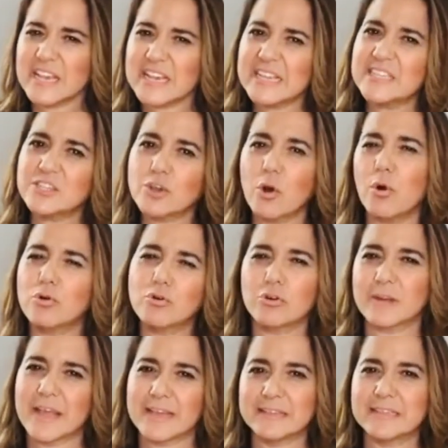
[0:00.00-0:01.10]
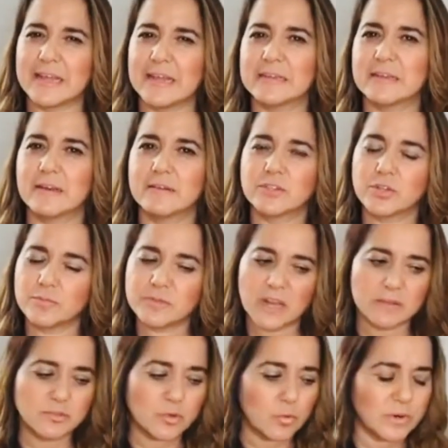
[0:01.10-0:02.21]
it's all connected.
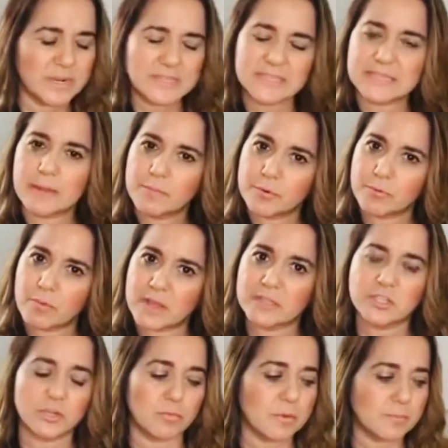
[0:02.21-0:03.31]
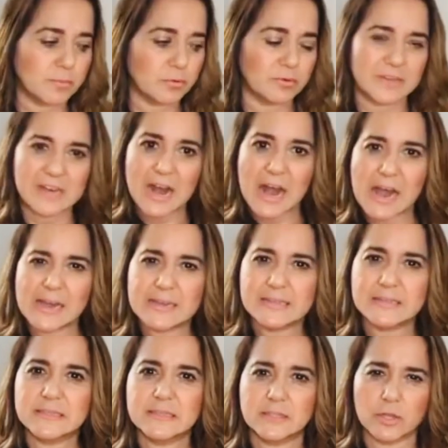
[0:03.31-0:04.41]
Sometimes we want to separate, so we put guide,
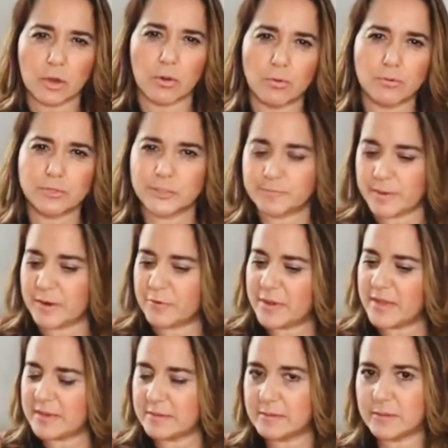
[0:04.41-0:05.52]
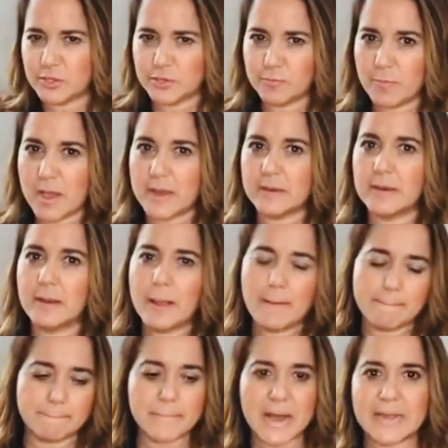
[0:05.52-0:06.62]
soul, spirit, human,
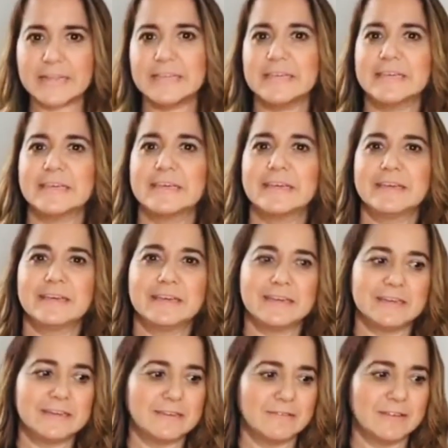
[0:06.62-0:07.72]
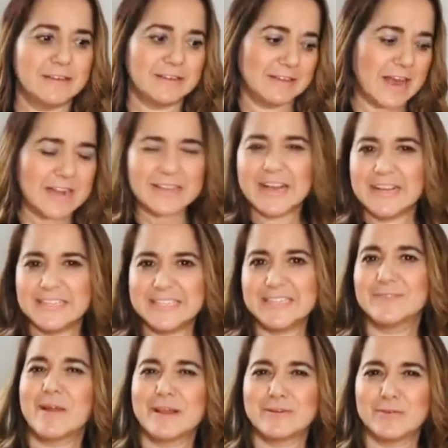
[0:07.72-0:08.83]
body, Akashic
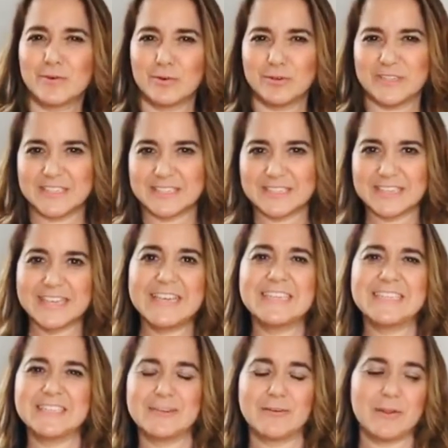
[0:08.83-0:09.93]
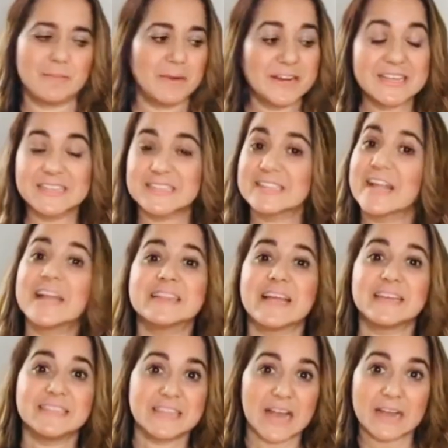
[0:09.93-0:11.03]
records, history, but it's not
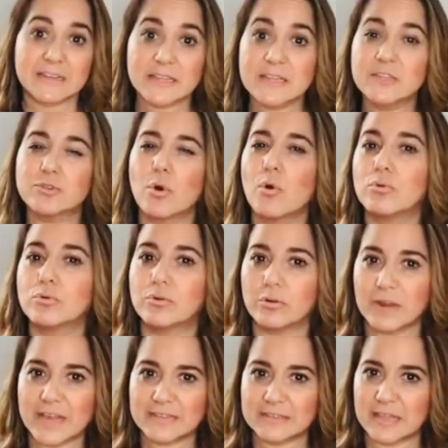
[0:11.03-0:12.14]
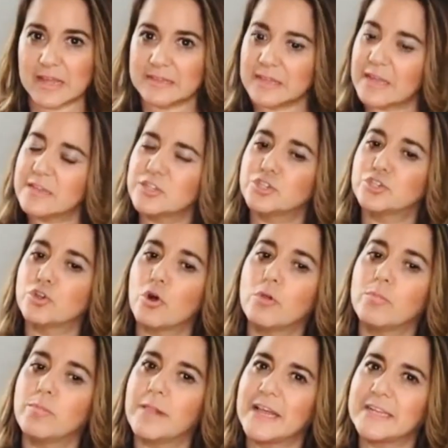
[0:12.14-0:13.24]
like that. It's all connected and it's all
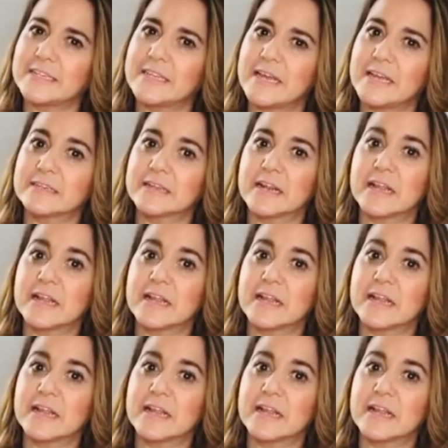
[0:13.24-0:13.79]
blended